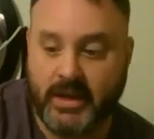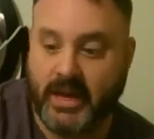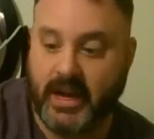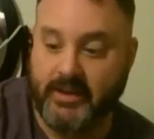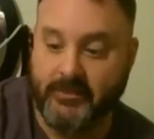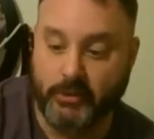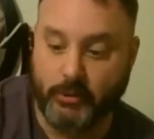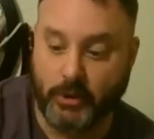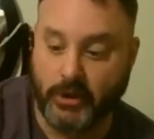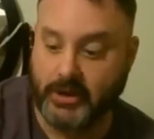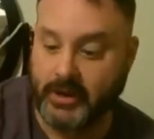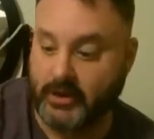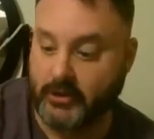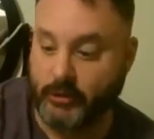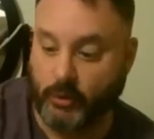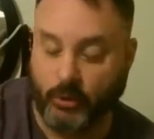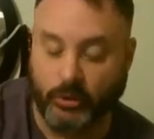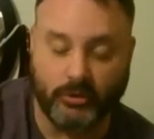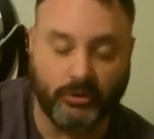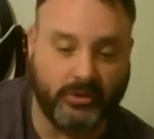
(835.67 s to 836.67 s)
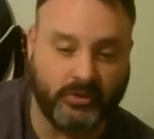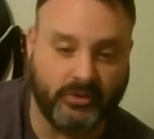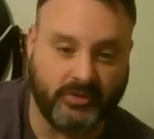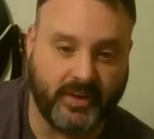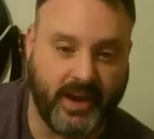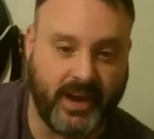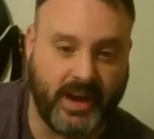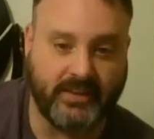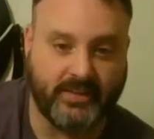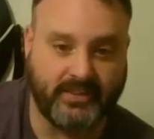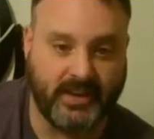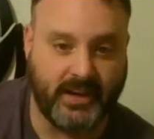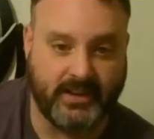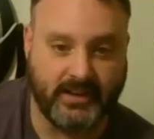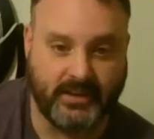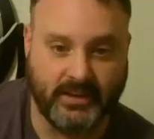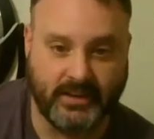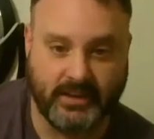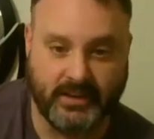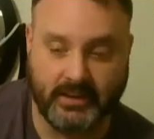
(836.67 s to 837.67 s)
Everyone ignores the fact that
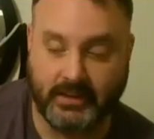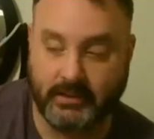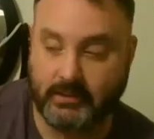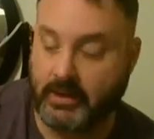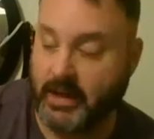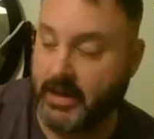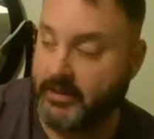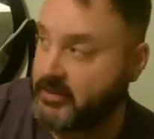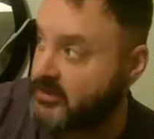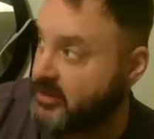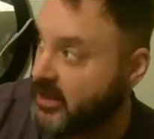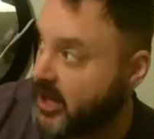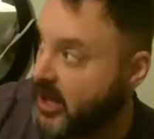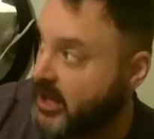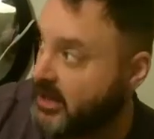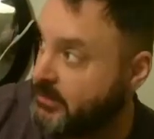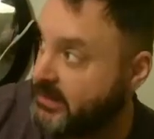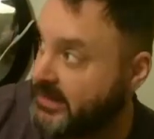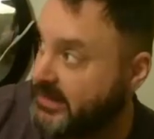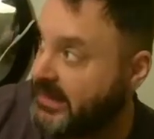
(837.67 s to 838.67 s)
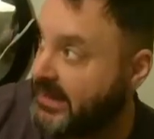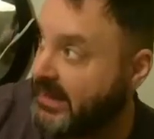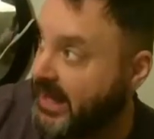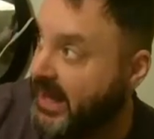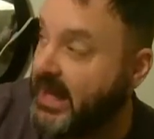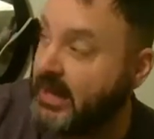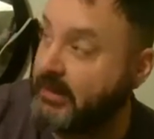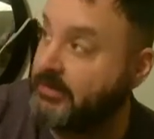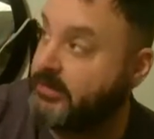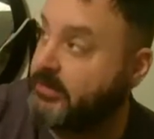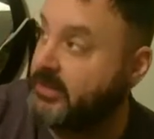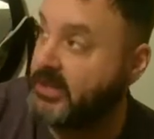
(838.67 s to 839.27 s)
at the time he left,